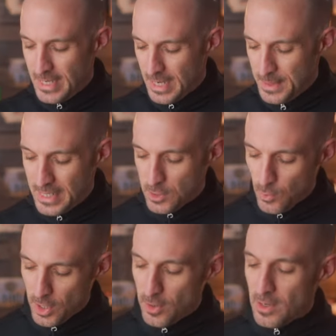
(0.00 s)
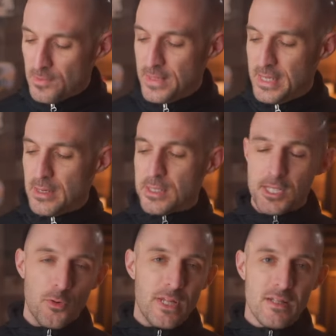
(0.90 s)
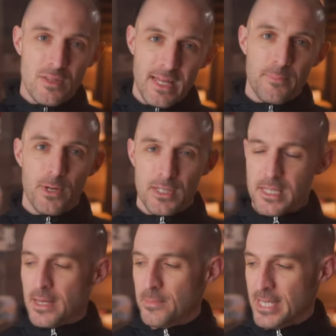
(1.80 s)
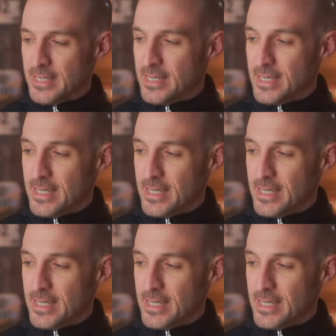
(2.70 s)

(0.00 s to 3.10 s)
And that's where the Sony LinkBuds come in.